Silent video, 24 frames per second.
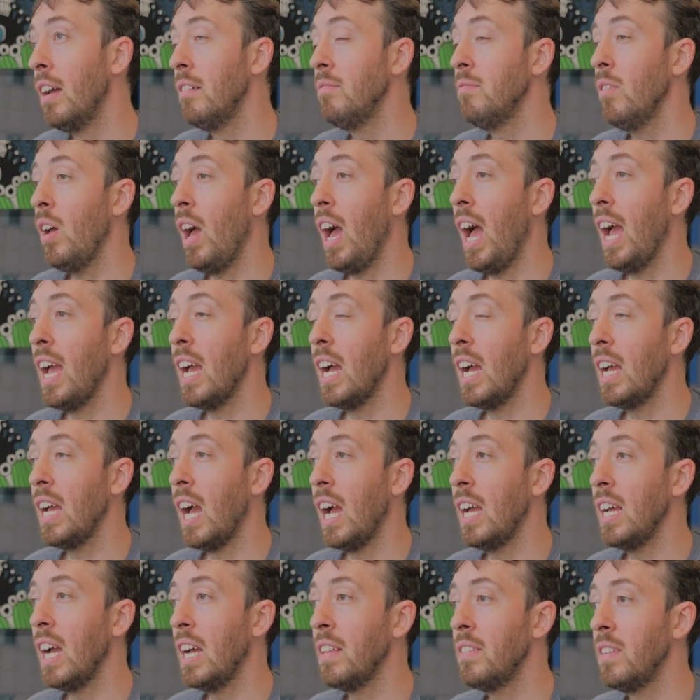No,
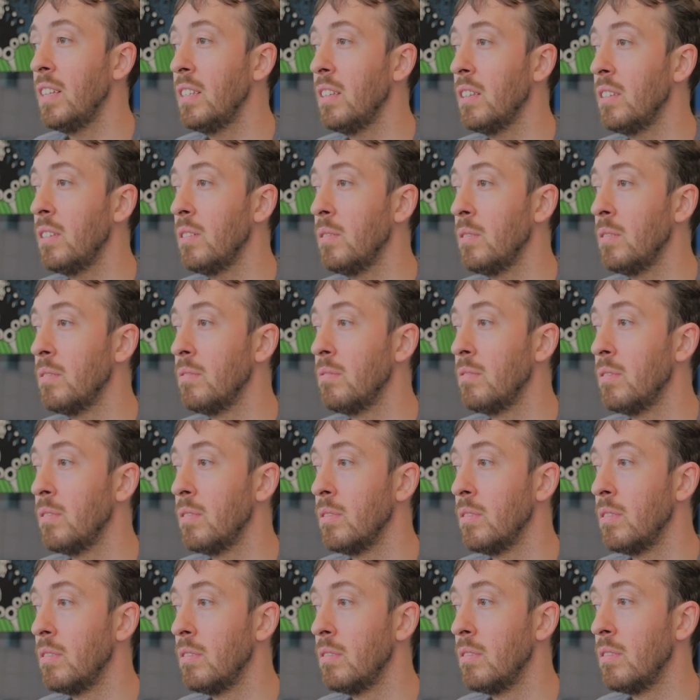I think
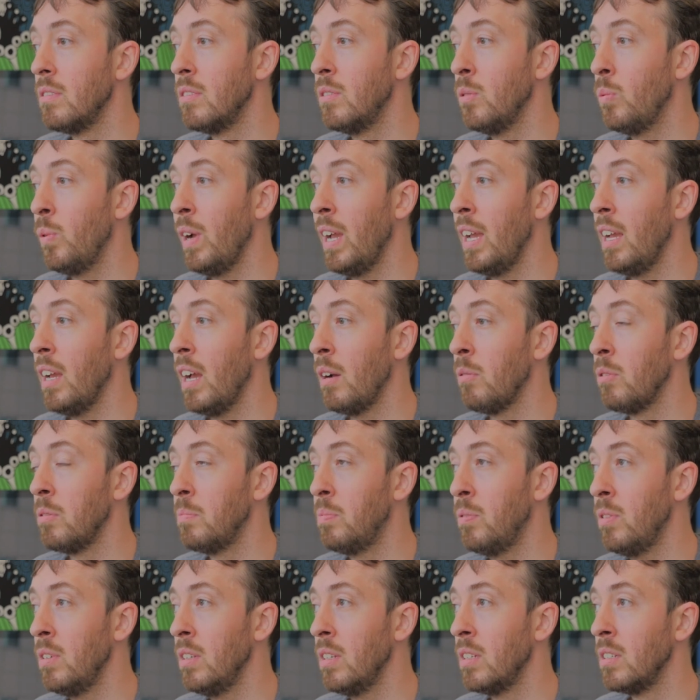that the way I would
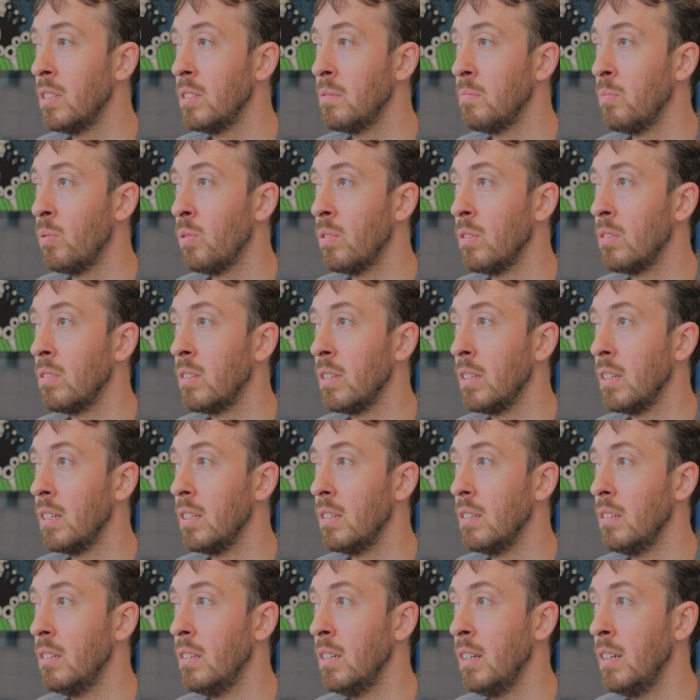put it is more that